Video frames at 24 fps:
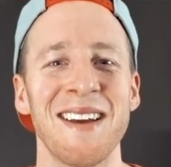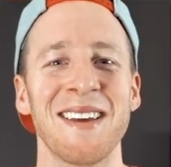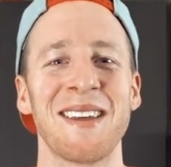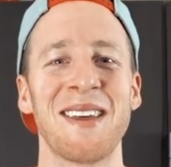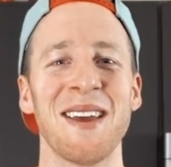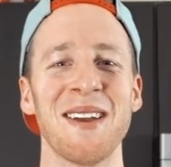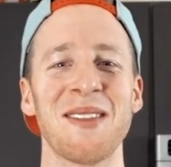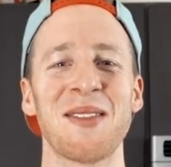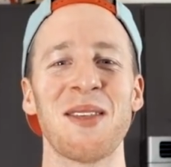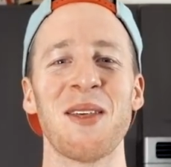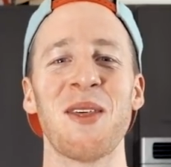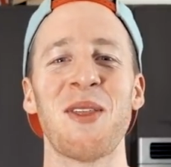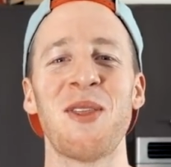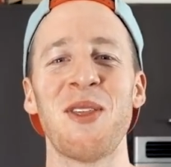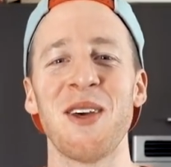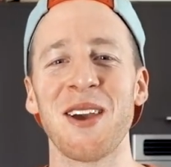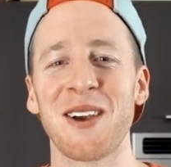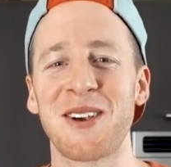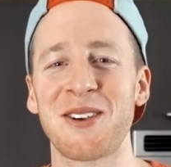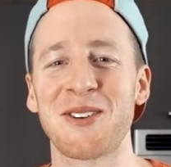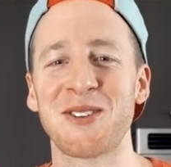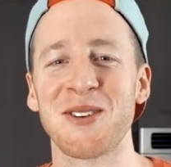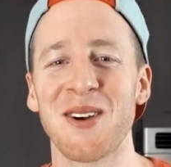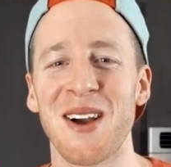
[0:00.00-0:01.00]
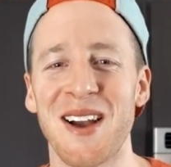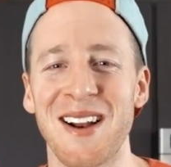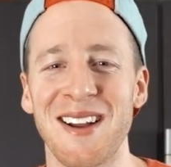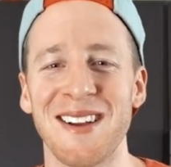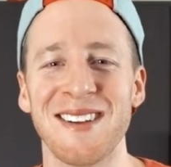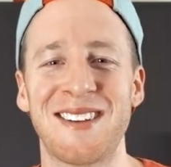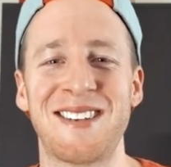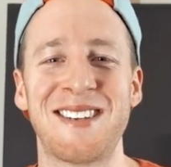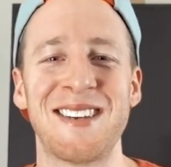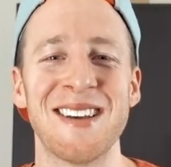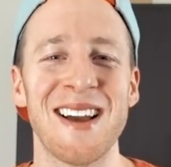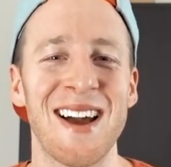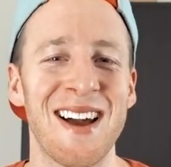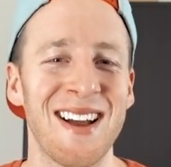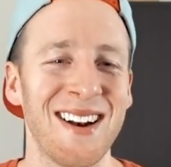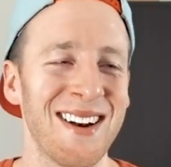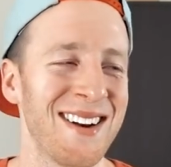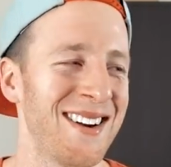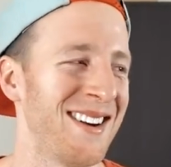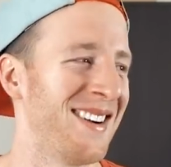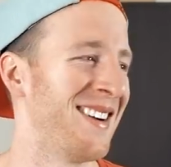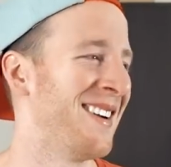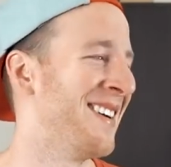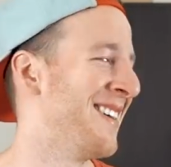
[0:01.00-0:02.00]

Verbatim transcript: get the thick shredded cheddar.